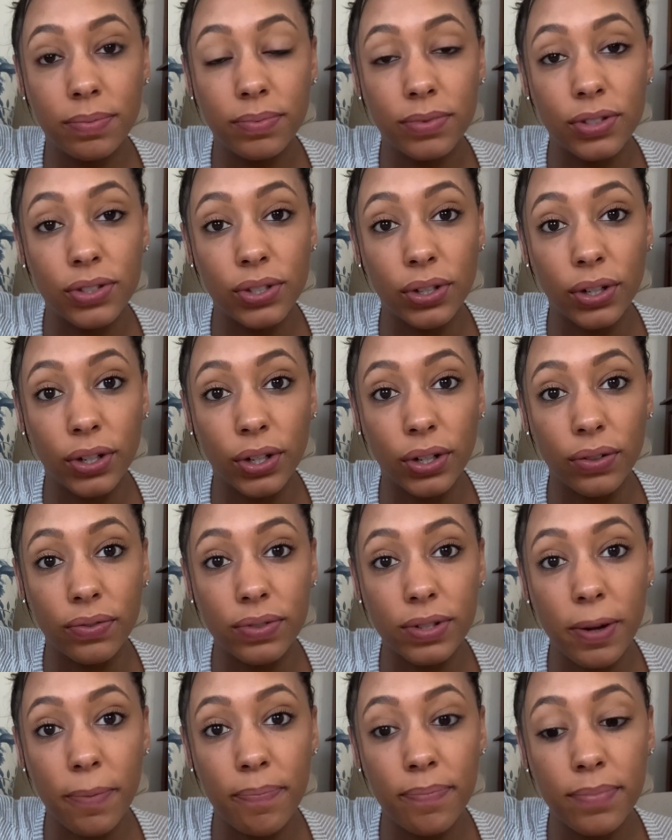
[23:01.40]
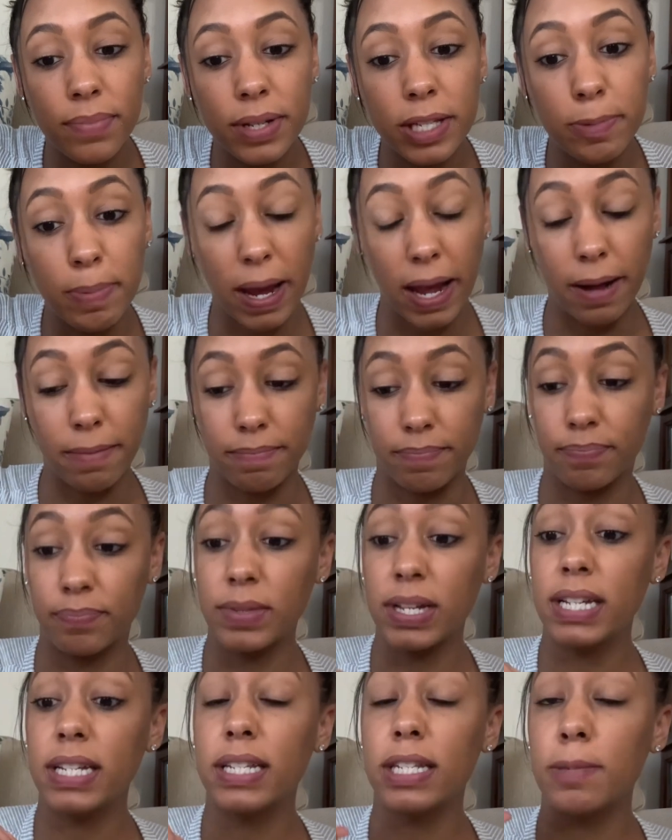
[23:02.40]
serves Spam.
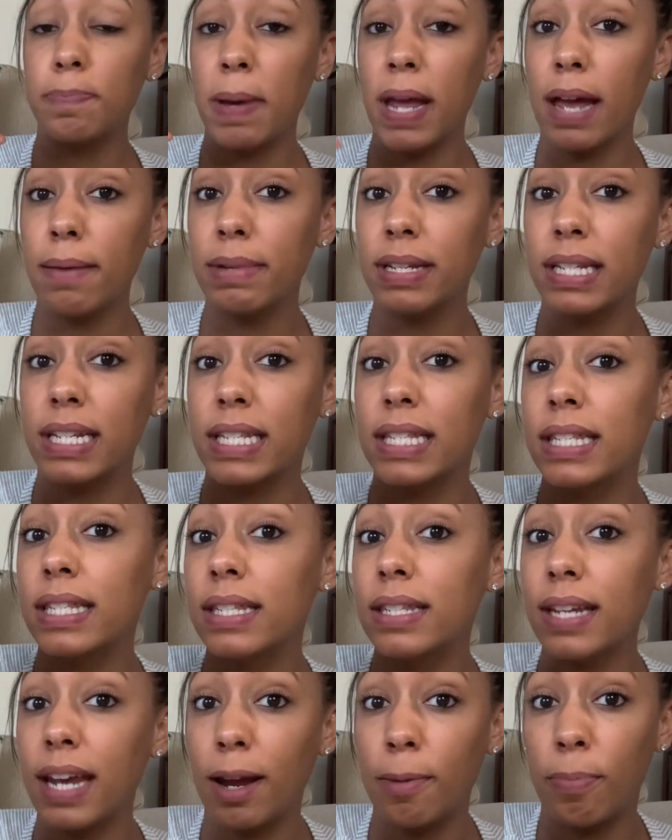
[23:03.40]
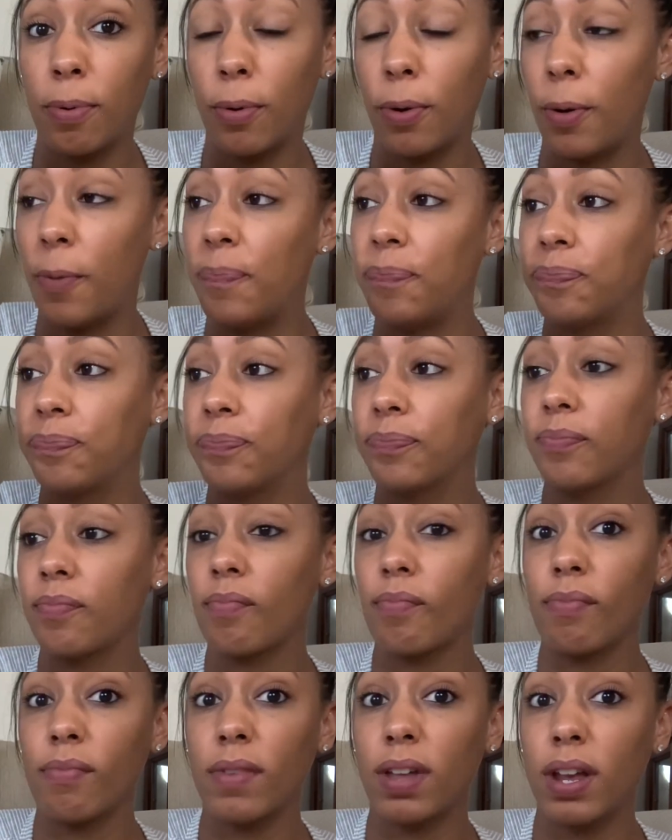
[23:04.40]
Spam is a staple
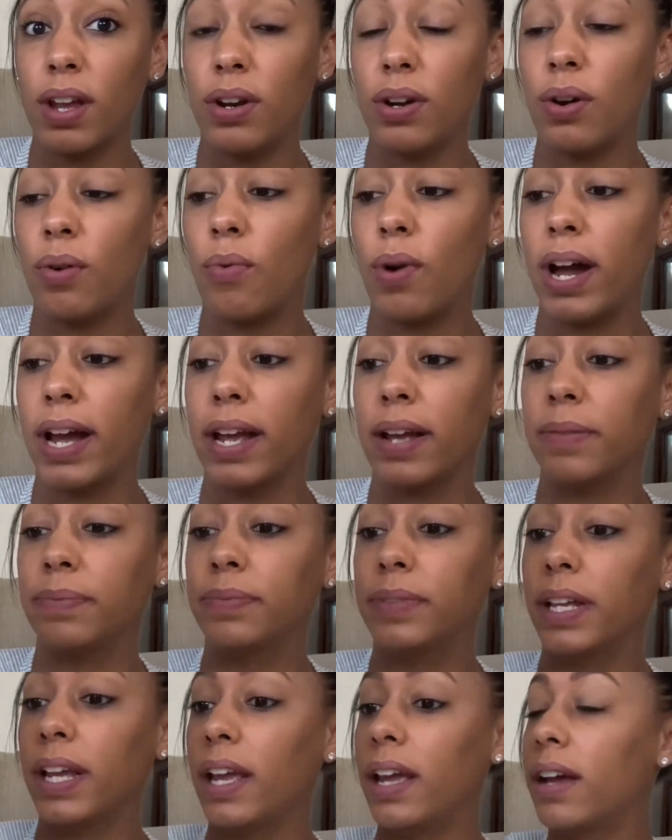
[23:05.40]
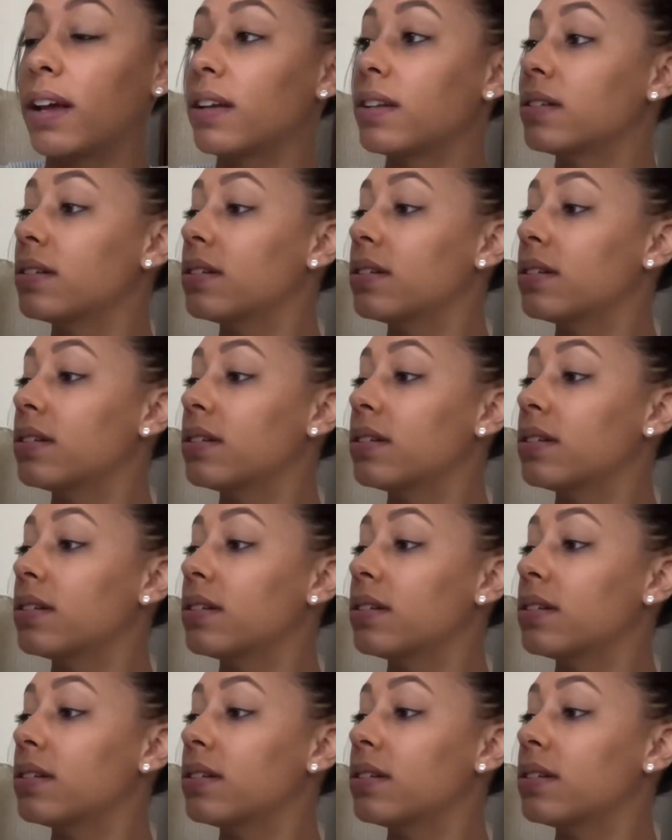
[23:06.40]
in Hawaii. And